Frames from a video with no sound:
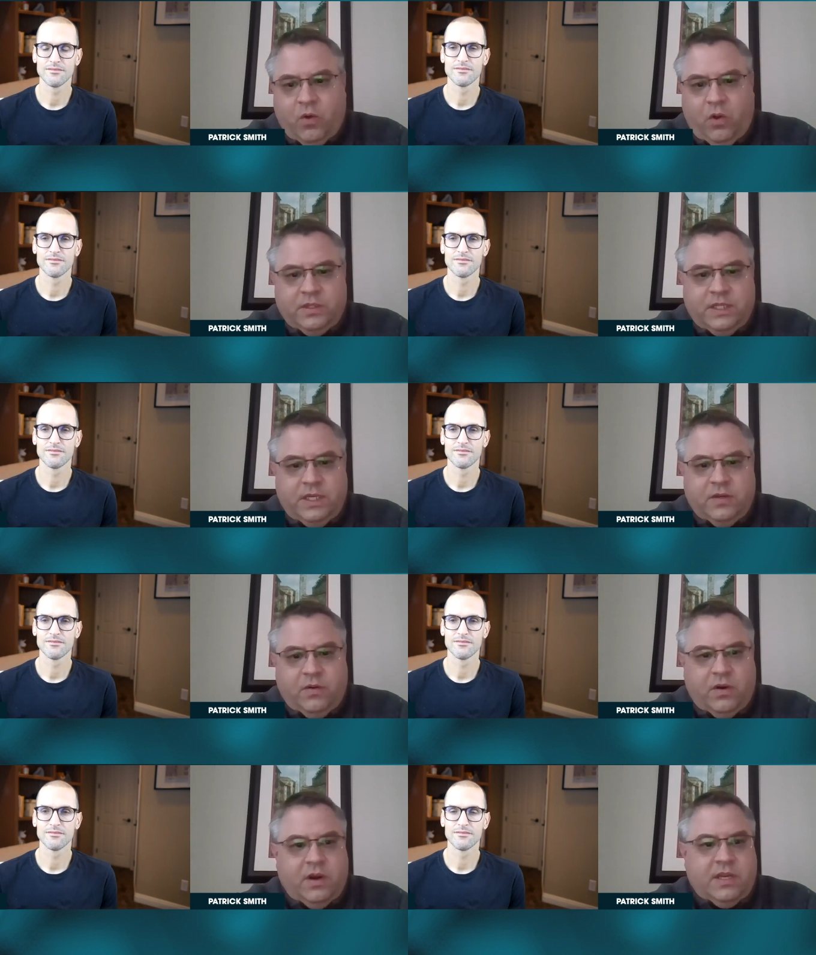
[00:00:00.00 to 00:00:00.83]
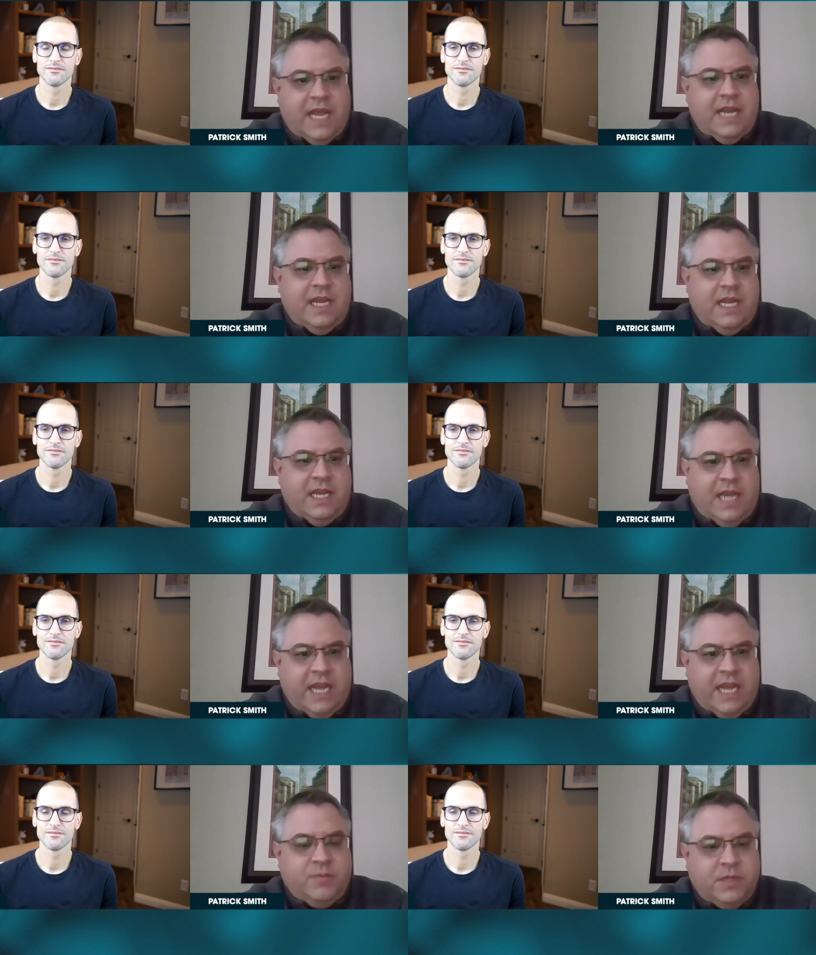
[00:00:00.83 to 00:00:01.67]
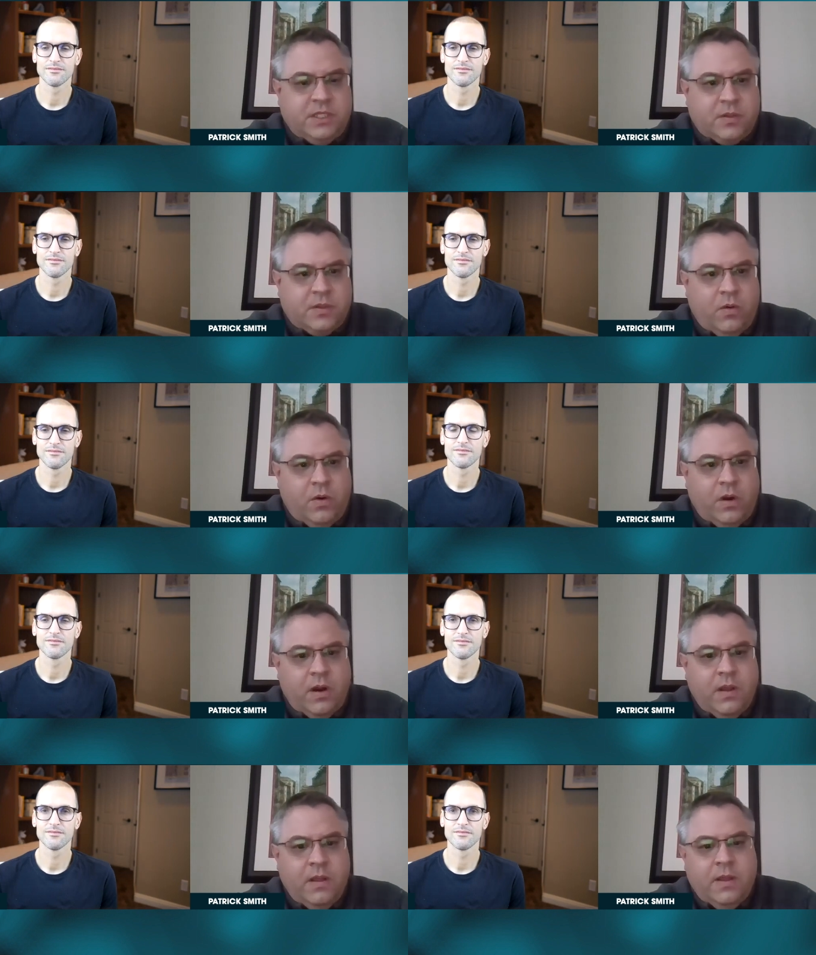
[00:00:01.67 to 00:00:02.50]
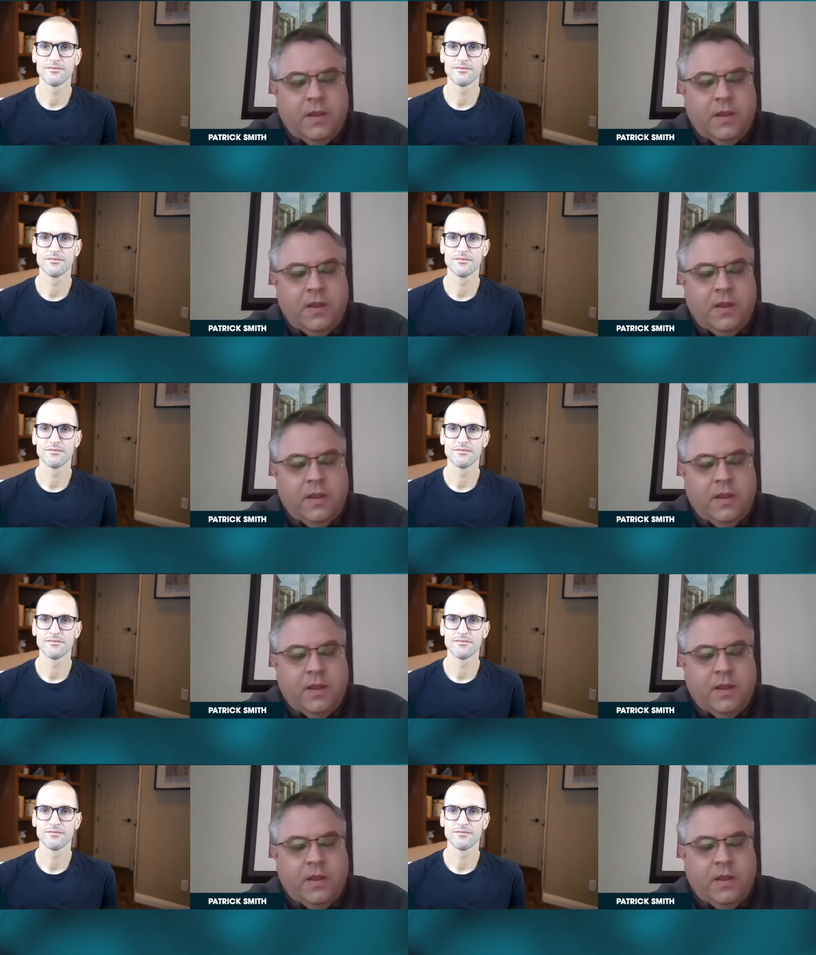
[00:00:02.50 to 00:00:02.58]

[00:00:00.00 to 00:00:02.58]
Speaker 1: rolls into our attendee engagement score.